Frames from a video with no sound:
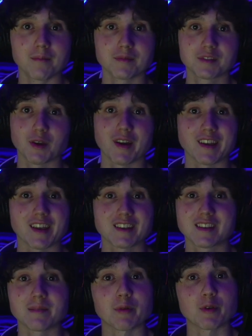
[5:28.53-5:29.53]
So I
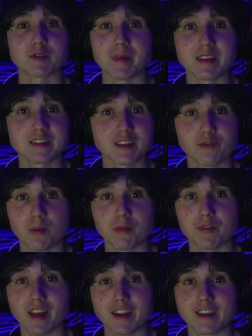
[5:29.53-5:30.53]
guess the most basic form
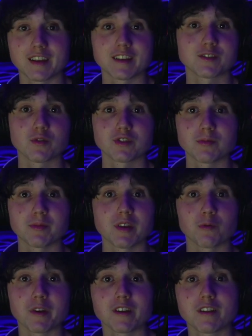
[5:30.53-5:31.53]
of lighting is going to be
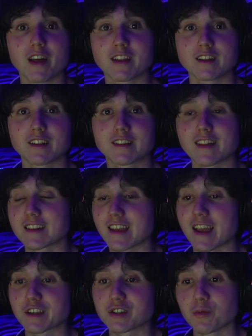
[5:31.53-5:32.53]
a ring light. That's
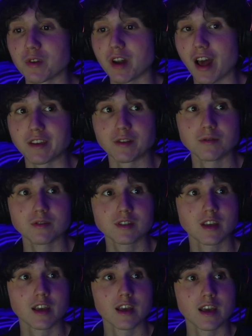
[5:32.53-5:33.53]
actually what I use.
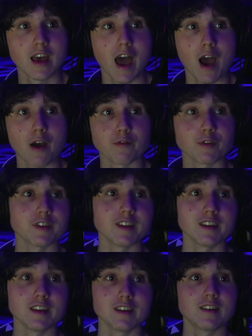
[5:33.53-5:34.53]
However,
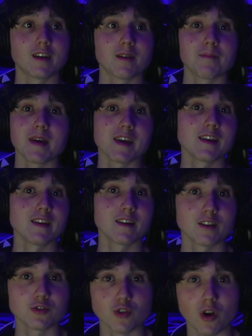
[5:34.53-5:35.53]
the
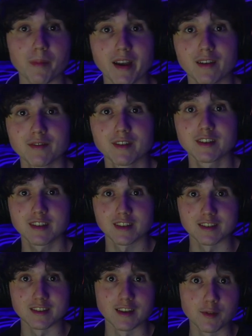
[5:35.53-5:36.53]
main drawback of this
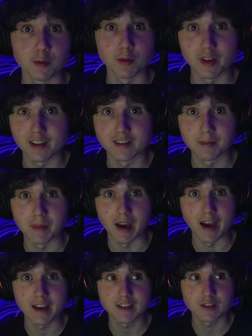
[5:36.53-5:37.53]
is if you look into my
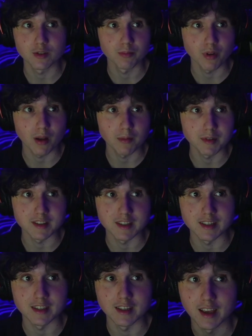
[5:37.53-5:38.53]
eyes, you can probably
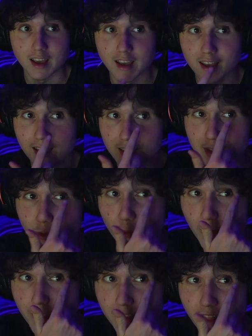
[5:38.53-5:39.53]
see the
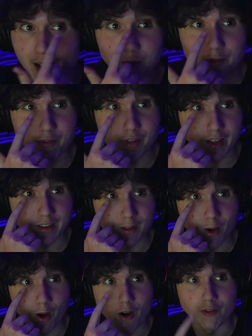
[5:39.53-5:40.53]
ring light
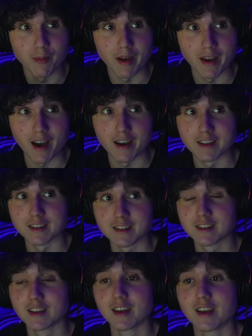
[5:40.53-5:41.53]
reflecting off of my eyes,